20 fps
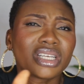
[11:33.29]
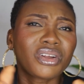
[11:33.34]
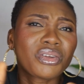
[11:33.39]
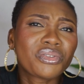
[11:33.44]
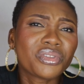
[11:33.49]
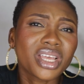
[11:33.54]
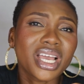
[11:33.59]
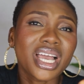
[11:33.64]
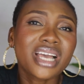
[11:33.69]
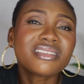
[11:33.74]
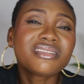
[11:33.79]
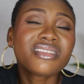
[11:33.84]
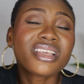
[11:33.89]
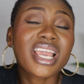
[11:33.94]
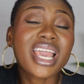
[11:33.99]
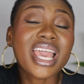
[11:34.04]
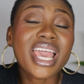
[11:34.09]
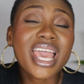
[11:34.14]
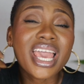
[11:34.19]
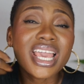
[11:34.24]
around
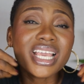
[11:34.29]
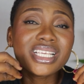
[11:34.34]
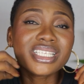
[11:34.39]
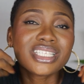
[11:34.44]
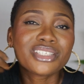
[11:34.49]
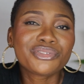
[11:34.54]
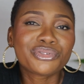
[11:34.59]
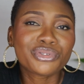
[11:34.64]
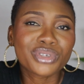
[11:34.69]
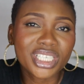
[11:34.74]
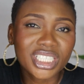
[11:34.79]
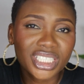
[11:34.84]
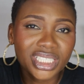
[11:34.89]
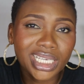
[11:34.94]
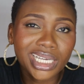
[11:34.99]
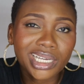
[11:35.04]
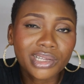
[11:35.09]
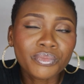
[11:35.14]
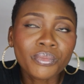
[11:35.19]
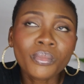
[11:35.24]
the air is
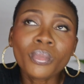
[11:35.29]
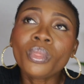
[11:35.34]
fresher.